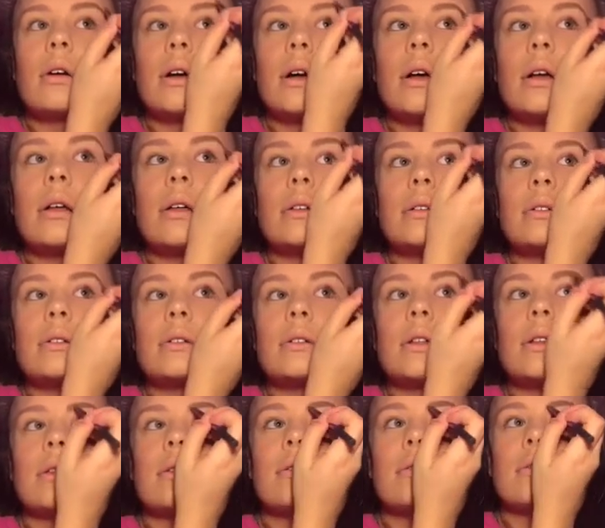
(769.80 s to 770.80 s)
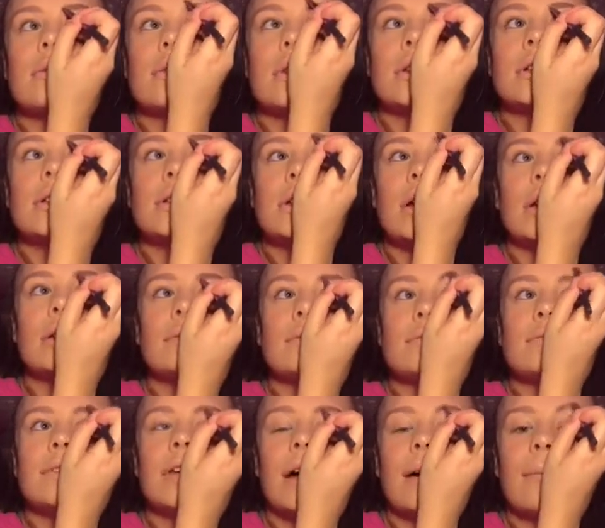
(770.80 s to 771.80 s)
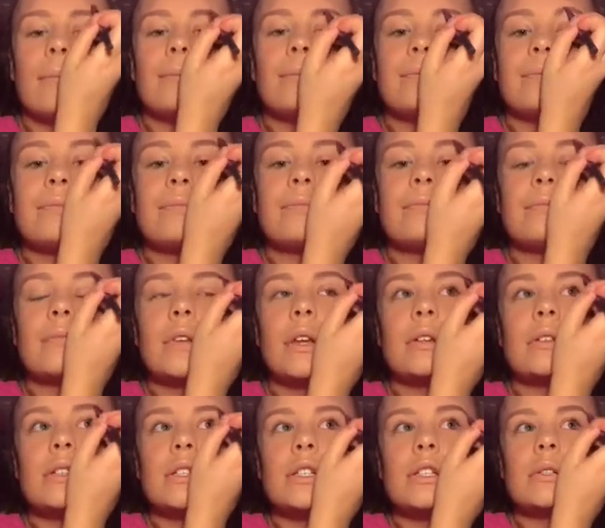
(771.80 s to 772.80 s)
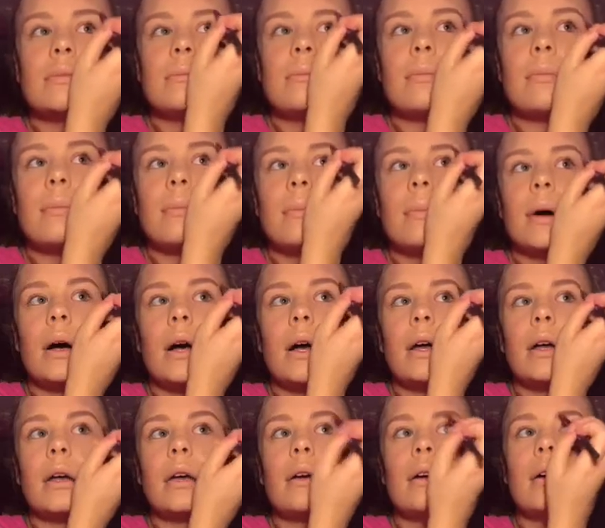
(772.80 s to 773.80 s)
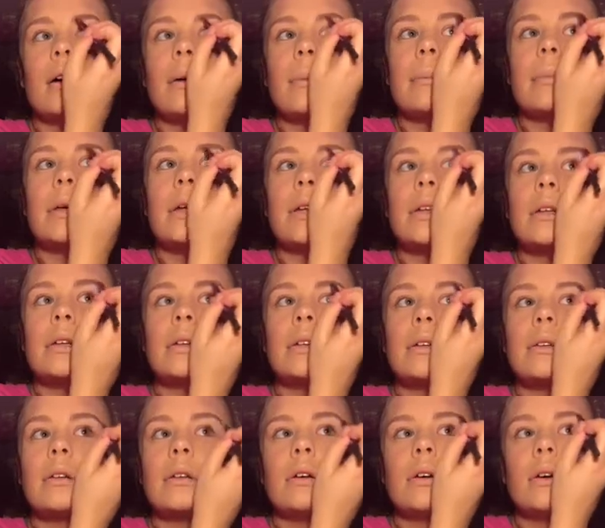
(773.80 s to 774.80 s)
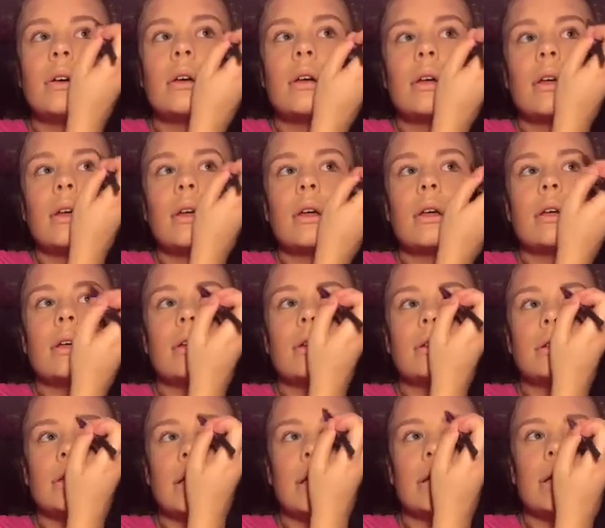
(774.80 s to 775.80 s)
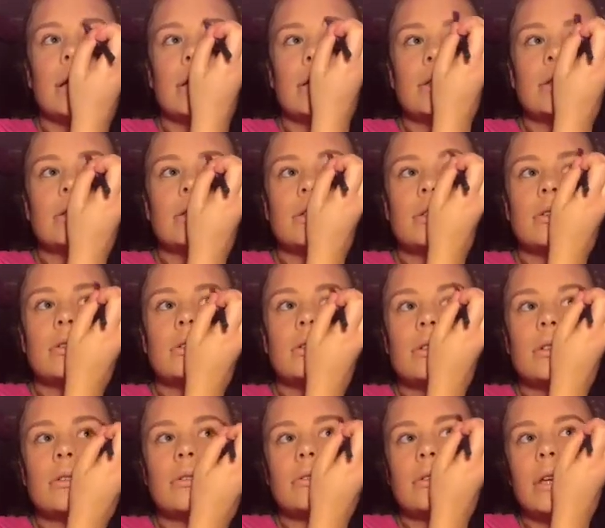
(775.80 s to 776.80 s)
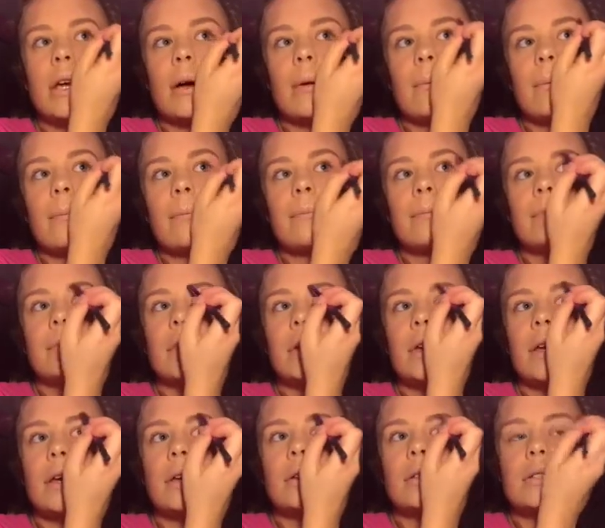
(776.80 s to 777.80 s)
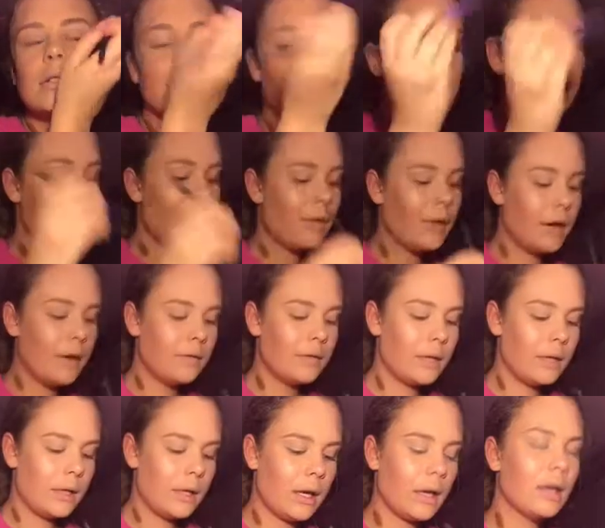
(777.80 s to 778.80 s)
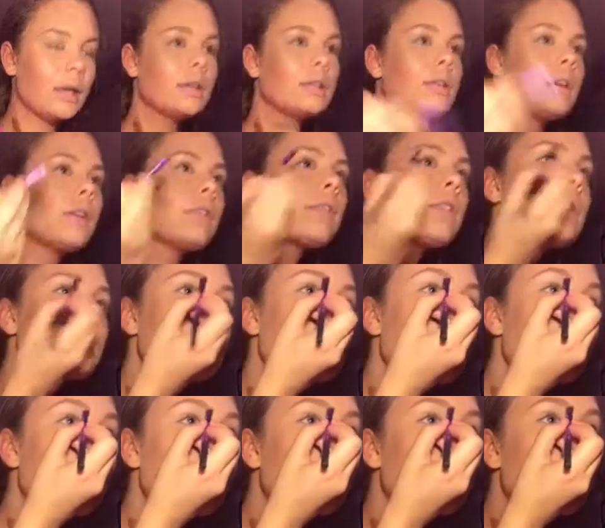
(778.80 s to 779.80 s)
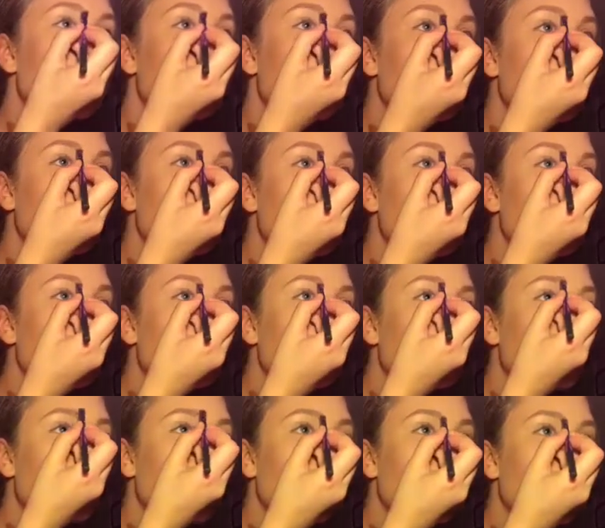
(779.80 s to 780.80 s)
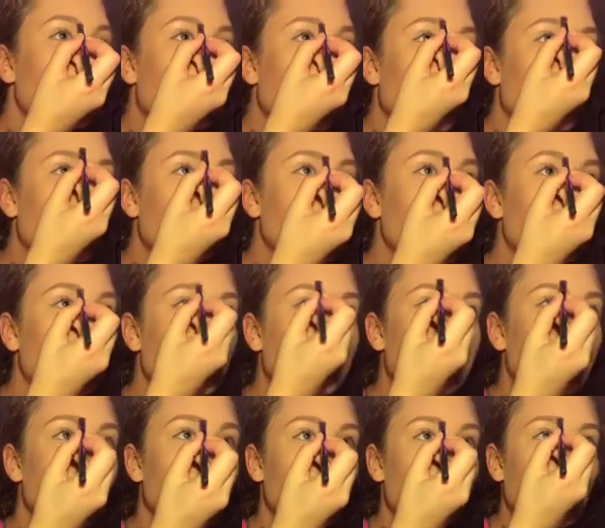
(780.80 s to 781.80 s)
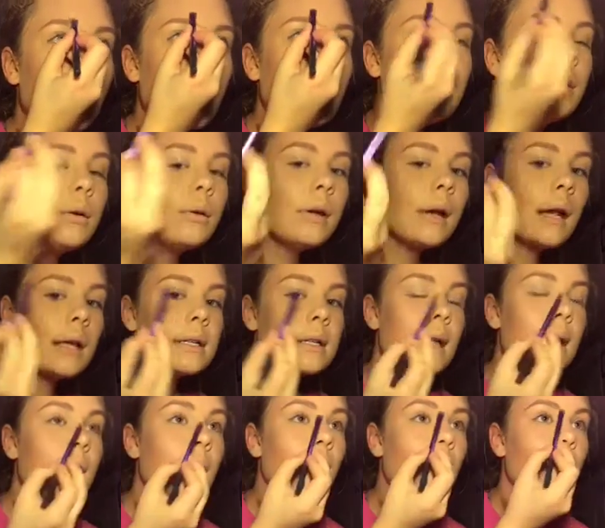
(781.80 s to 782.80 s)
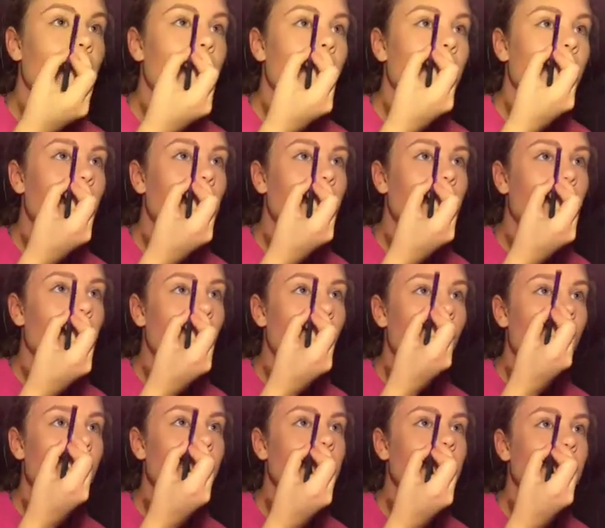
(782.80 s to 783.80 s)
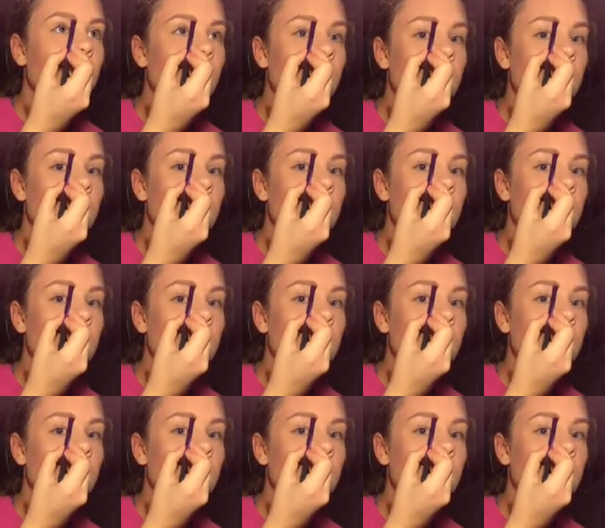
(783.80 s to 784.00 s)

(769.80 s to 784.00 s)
because yeah, that's just my opinion, is I'd like to, yeah. Okay, so now that I've done that, other side, and the way I do it is I go 1,